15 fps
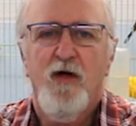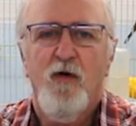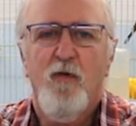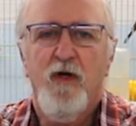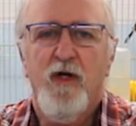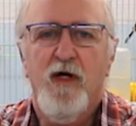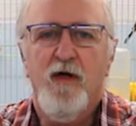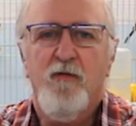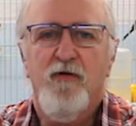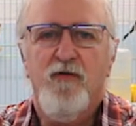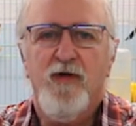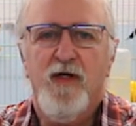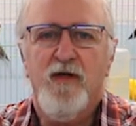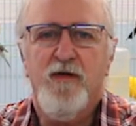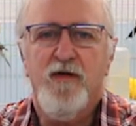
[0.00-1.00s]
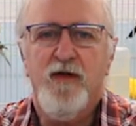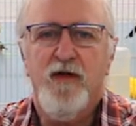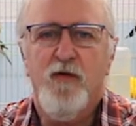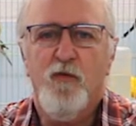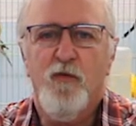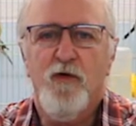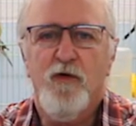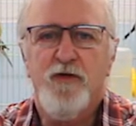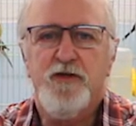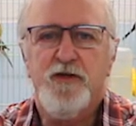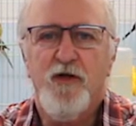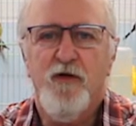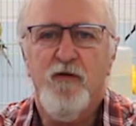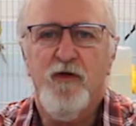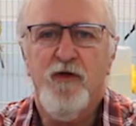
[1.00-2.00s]
When I was at the World
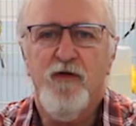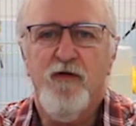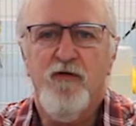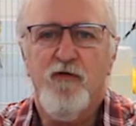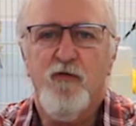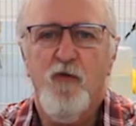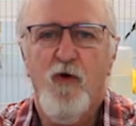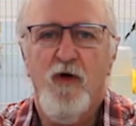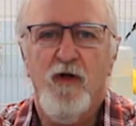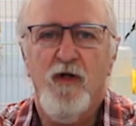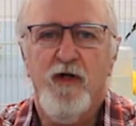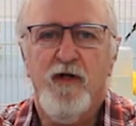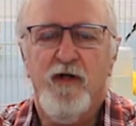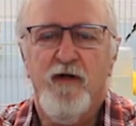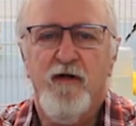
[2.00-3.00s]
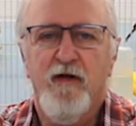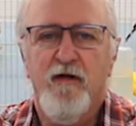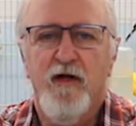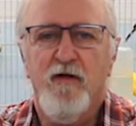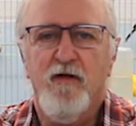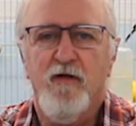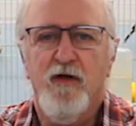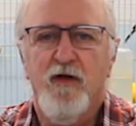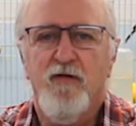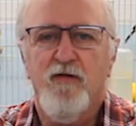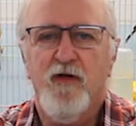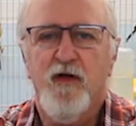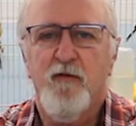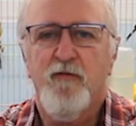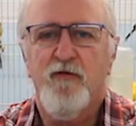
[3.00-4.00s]
Show in Zwolle in the Netherlands,
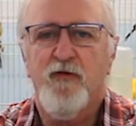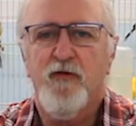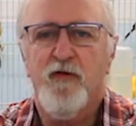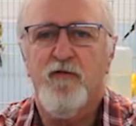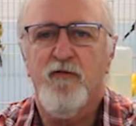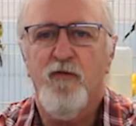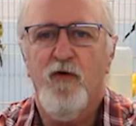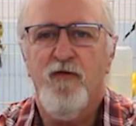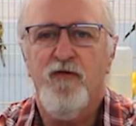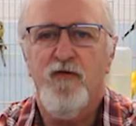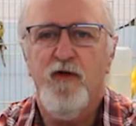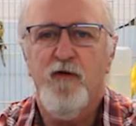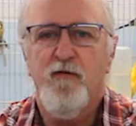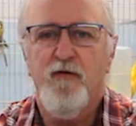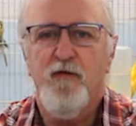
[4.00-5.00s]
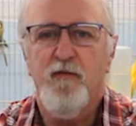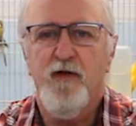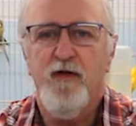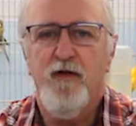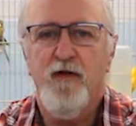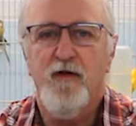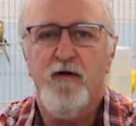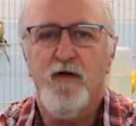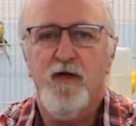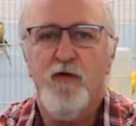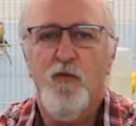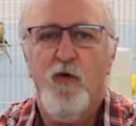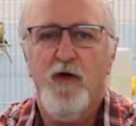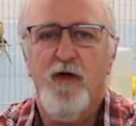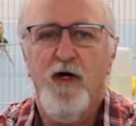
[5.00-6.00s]
I observed what seemed to be
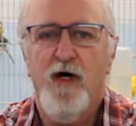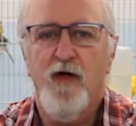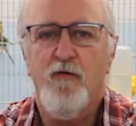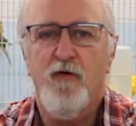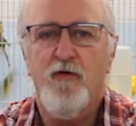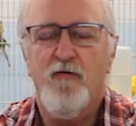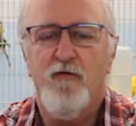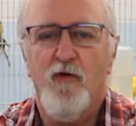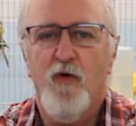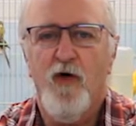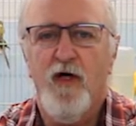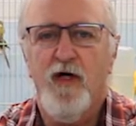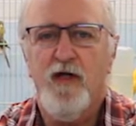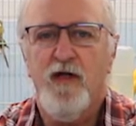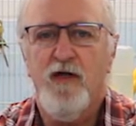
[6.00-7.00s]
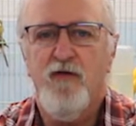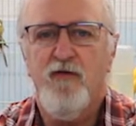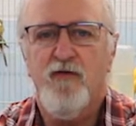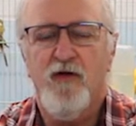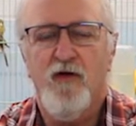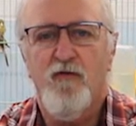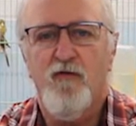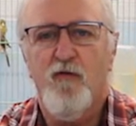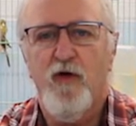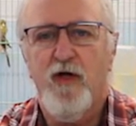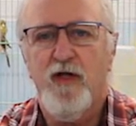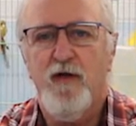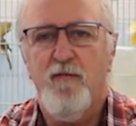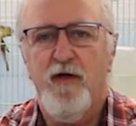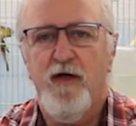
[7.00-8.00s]
nearly 100 varieties of
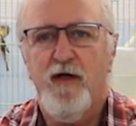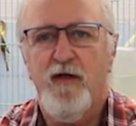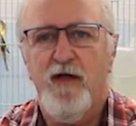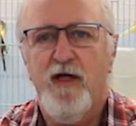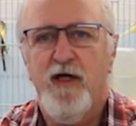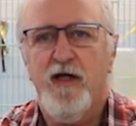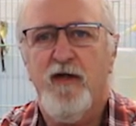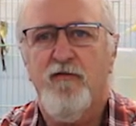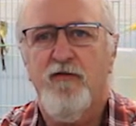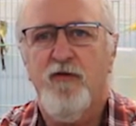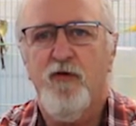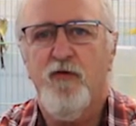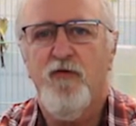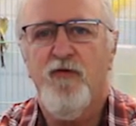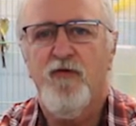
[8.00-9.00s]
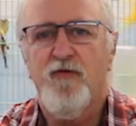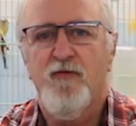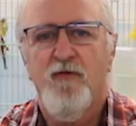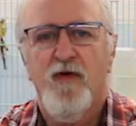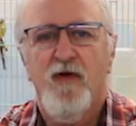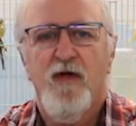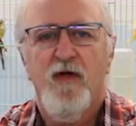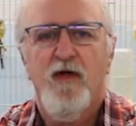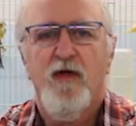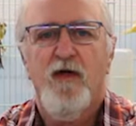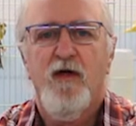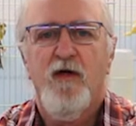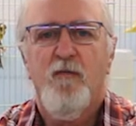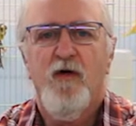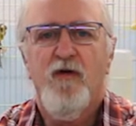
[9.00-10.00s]
ready-made egg
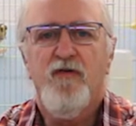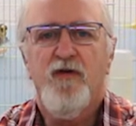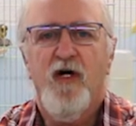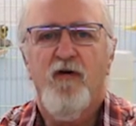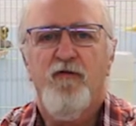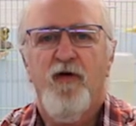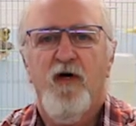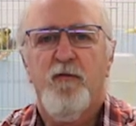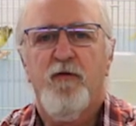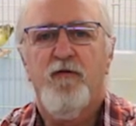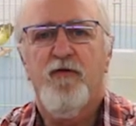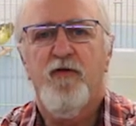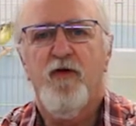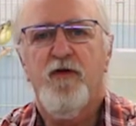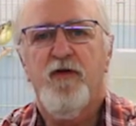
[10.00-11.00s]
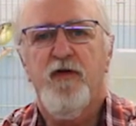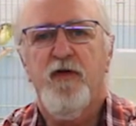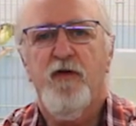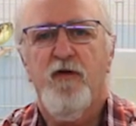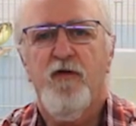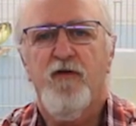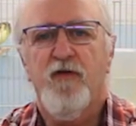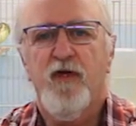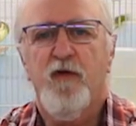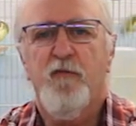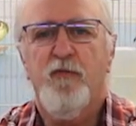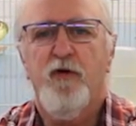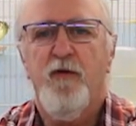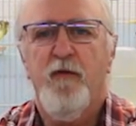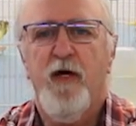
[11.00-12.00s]
foods. Myself, I prefer to use
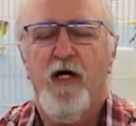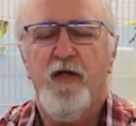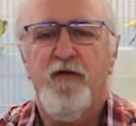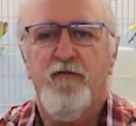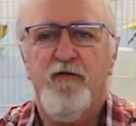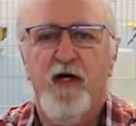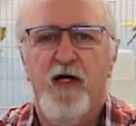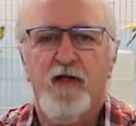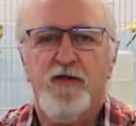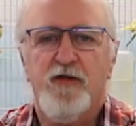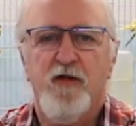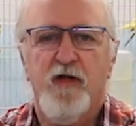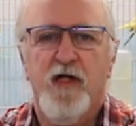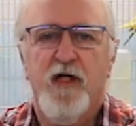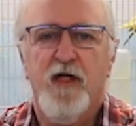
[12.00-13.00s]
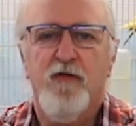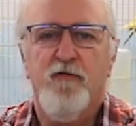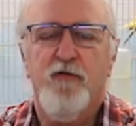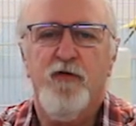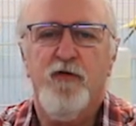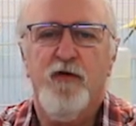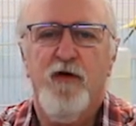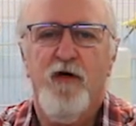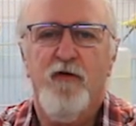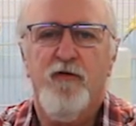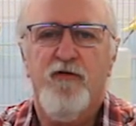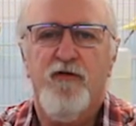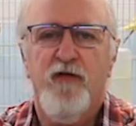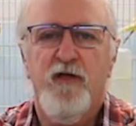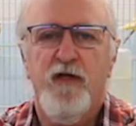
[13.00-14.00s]
a pre-manufactured egg food called
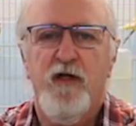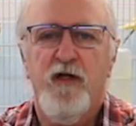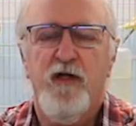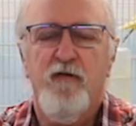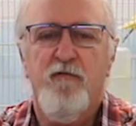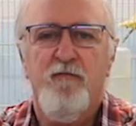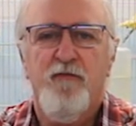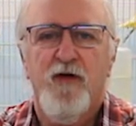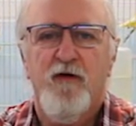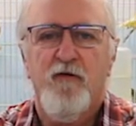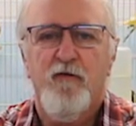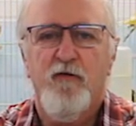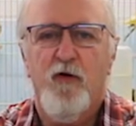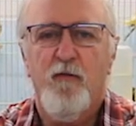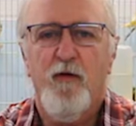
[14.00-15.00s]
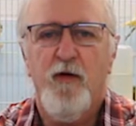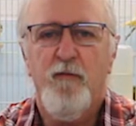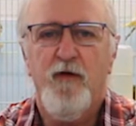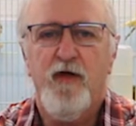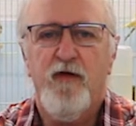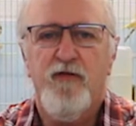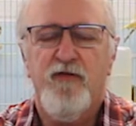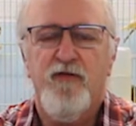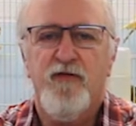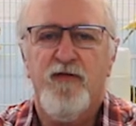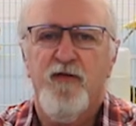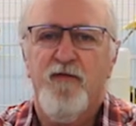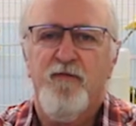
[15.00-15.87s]
CD for my base.